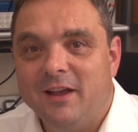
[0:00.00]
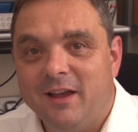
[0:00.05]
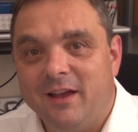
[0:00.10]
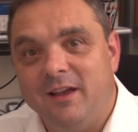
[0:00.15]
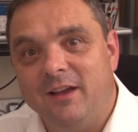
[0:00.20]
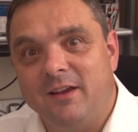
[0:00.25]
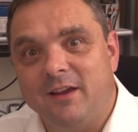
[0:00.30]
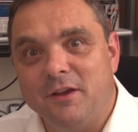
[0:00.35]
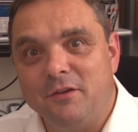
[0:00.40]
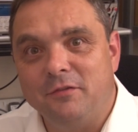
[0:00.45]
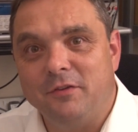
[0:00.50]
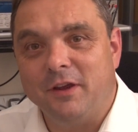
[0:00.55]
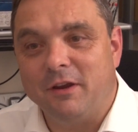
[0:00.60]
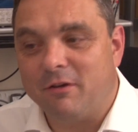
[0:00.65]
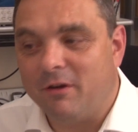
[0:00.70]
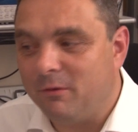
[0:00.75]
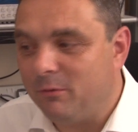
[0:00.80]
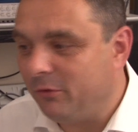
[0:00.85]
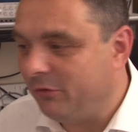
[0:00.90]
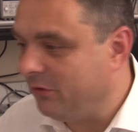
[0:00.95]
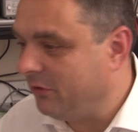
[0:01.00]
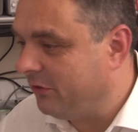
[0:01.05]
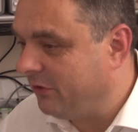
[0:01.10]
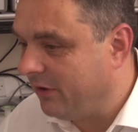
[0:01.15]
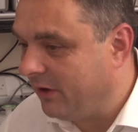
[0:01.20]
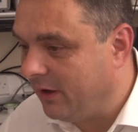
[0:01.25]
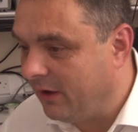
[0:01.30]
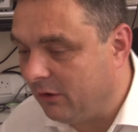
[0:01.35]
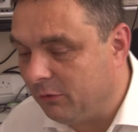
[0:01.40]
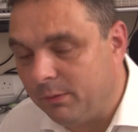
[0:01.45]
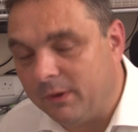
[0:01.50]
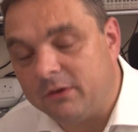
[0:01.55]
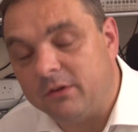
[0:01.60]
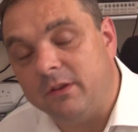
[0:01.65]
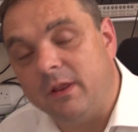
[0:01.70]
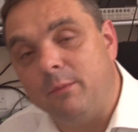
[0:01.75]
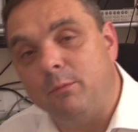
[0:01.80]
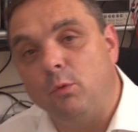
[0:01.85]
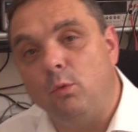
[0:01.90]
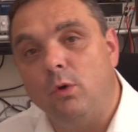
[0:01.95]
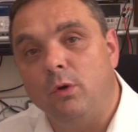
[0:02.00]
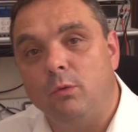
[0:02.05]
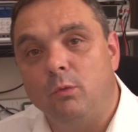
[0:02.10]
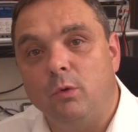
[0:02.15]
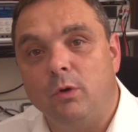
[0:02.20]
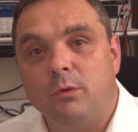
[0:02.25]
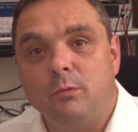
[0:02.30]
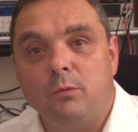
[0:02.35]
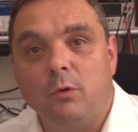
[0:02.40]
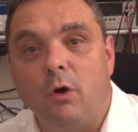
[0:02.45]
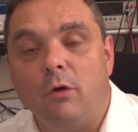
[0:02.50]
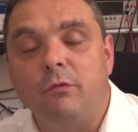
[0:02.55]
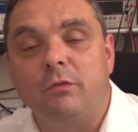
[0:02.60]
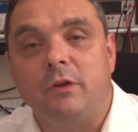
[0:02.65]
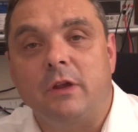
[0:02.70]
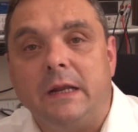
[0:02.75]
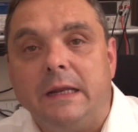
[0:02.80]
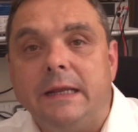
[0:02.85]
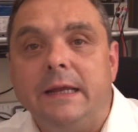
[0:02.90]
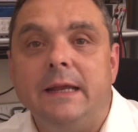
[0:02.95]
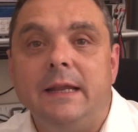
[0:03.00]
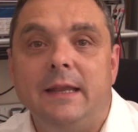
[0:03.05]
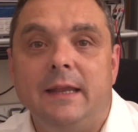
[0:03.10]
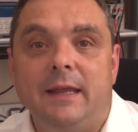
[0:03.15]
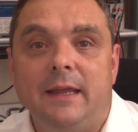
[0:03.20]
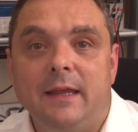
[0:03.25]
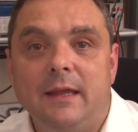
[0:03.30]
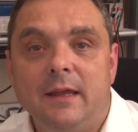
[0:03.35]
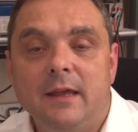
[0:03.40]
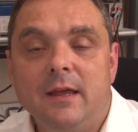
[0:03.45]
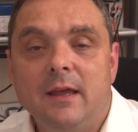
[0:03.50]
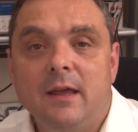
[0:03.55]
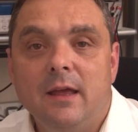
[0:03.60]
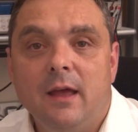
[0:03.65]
go figure. I wasn't expecting that, but clearly.